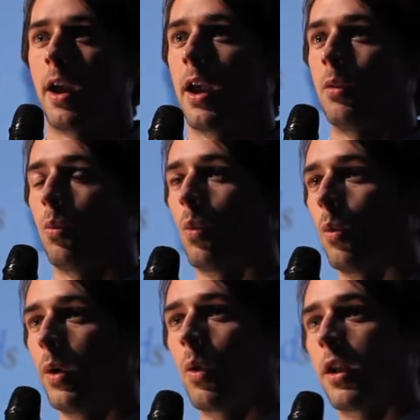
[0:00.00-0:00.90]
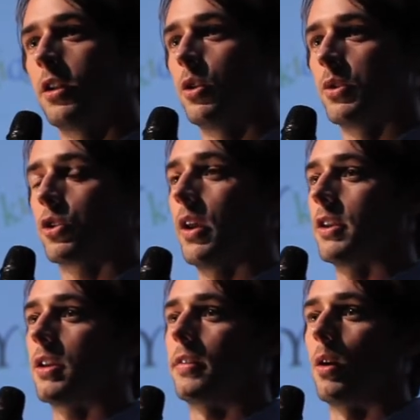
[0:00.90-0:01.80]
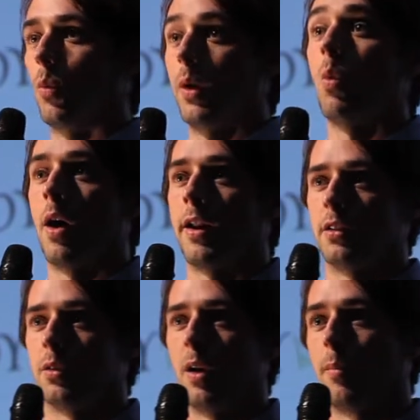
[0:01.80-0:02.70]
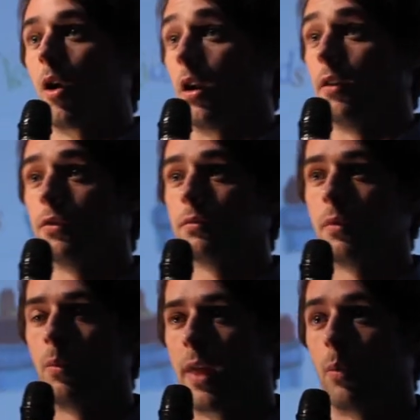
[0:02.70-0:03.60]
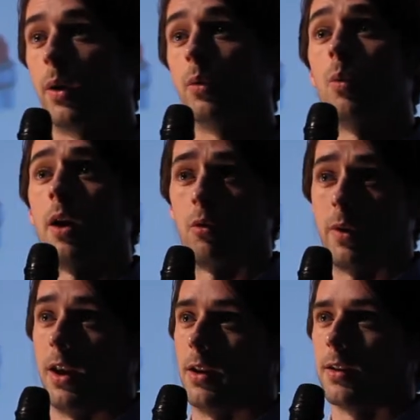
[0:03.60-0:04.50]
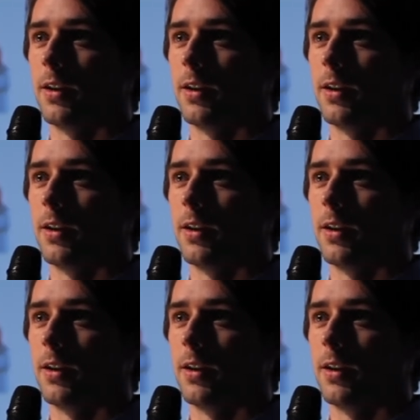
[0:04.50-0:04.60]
And what we wanted to do was create a site that we wanted to be a part of, and that we would want to read.